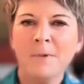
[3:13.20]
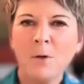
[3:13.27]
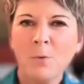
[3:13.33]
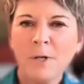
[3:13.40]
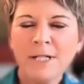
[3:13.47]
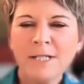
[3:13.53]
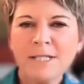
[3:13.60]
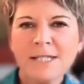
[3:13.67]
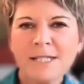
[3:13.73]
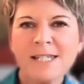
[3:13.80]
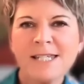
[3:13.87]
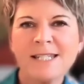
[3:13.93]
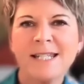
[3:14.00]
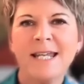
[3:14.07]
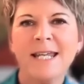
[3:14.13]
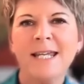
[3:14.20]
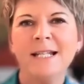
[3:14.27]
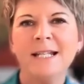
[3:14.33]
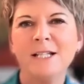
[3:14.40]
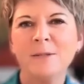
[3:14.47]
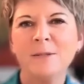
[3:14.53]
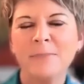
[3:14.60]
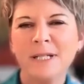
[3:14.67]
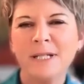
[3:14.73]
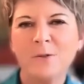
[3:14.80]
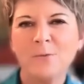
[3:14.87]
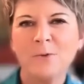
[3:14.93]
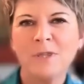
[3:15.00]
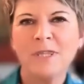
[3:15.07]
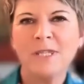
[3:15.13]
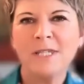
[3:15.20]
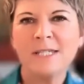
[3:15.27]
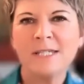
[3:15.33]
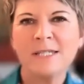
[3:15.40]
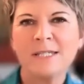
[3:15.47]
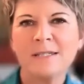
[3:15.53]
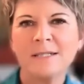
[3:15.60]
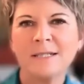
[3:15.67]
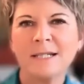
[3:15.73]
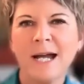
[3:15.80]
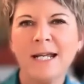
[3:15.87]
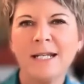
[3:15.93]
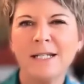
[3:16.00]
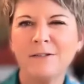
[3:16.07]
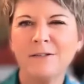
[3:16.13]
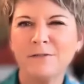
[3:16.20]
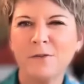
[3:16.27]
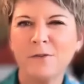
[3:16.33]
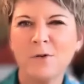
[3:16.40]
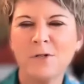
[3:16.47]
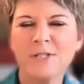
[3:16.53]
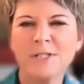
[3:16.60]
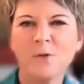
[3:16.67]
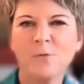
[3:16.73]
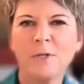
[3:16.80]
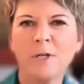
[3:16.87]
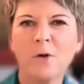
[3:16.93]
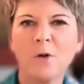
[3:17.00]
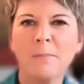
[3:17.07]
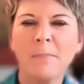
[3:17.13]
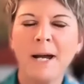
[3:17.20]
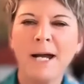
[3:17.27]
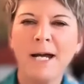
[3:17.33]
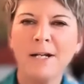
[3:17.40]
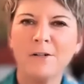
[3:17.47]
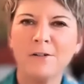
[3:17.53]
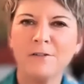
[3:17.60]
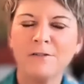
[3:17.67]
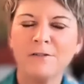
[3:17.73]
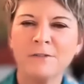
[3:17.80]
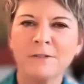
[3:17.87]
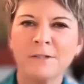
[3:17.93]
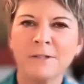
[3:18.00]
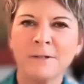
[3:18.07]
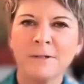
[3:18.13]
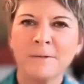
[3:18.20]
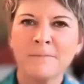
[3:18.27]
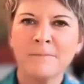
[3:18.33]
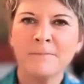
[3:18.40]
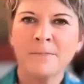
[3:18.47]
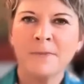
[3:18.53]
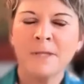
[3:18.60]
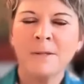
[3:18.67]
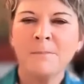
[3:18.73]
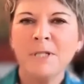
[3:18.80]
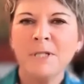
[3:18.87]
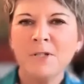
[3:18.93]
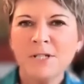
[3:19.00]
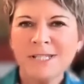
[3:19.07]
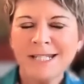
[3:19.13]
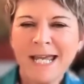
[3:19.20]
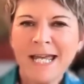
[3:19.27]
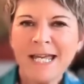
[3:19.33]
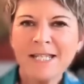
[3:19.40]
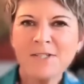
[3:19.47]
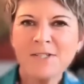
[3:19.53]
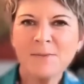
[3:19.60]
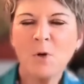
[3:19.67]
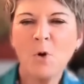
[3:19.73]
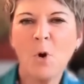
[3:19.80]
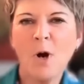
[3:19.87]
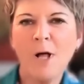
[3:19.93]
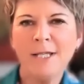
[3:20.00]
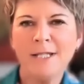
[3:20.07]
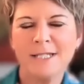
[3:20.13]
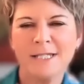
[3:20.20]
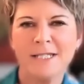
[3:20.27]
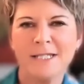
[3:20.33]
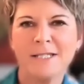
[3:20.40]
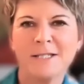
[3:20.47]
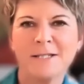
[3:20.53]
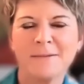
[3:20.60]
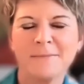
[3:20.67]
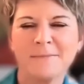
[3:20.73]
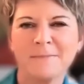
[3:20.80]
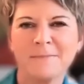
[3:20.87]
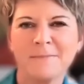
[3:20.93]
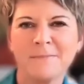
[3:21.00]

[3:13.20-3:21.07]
But I wanted to stay a little bit with this guiding force that we're all part of, because it has some qualities.